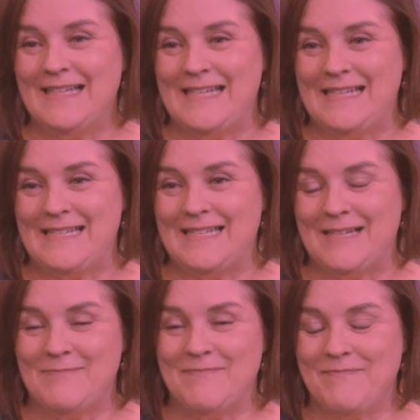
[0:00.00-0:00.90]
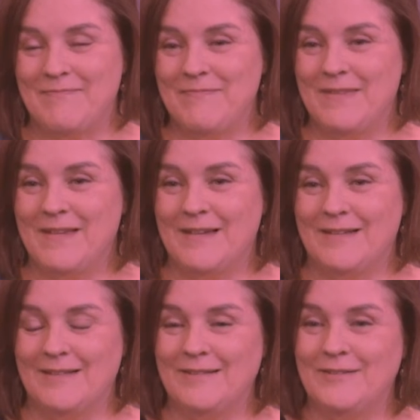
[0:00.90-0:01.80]
and I'm
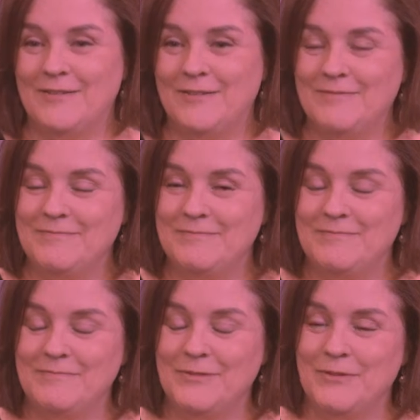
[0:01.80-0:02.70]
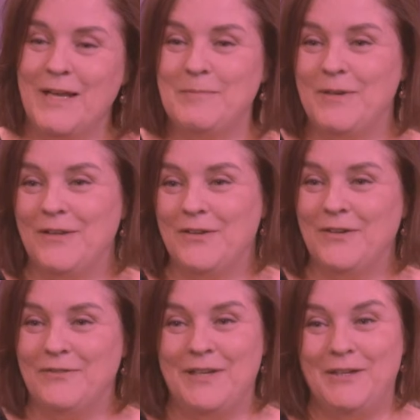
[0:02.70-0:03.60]
the
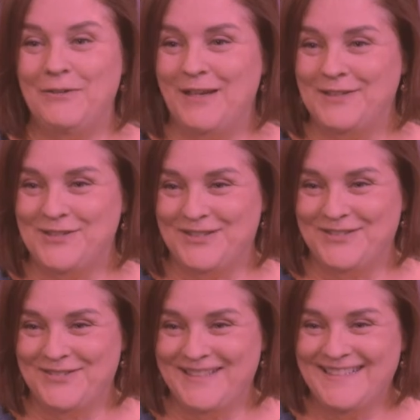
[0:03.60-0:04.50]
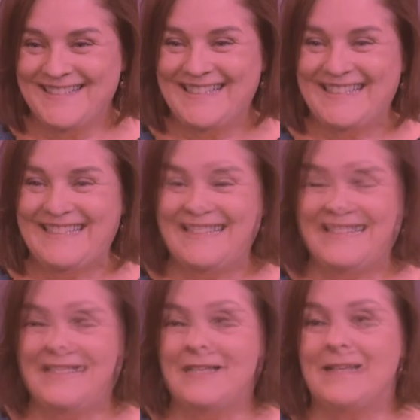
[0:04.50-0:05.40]
grandmother of 8 grandchildren.
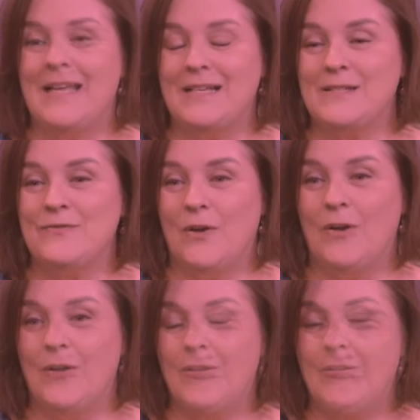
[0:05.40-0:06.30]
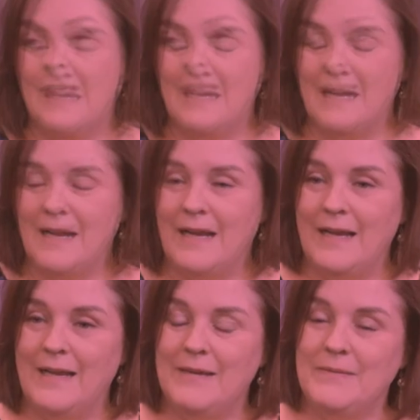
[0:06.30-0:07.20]
Last fall,
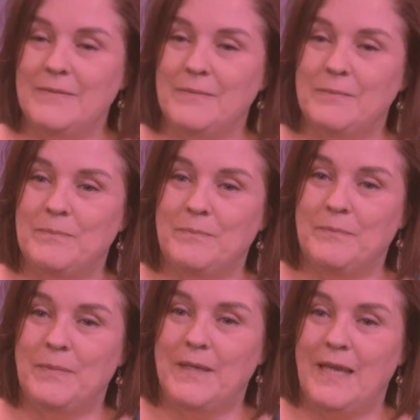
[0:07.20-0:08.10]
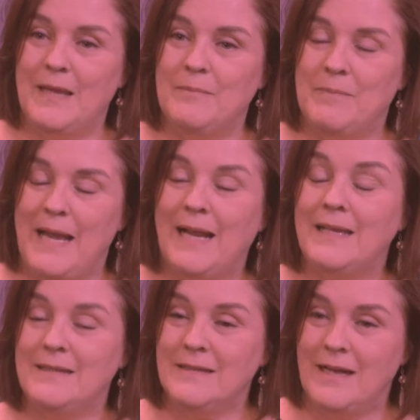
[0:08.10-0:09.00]
I came
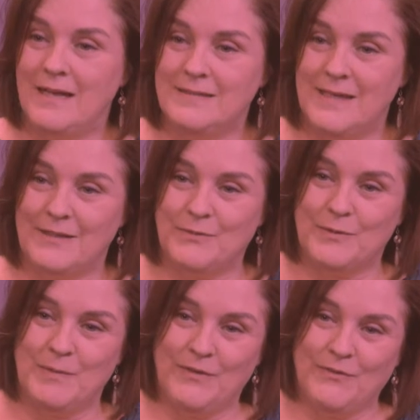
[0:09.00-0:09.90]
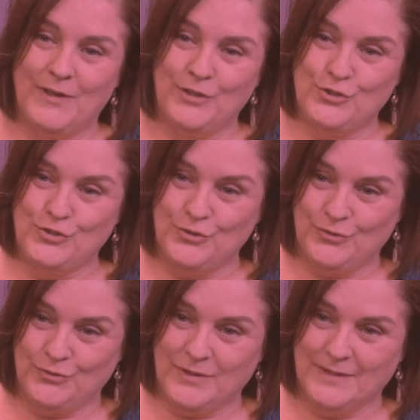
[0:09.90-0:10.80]
back into contact with my friend
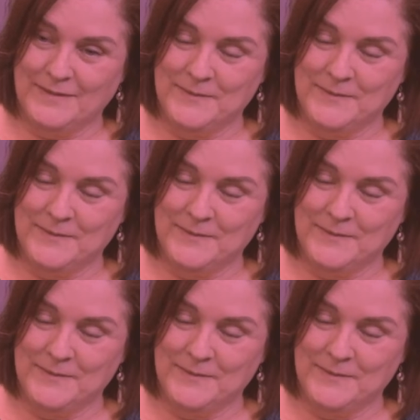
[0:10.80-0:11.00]
June,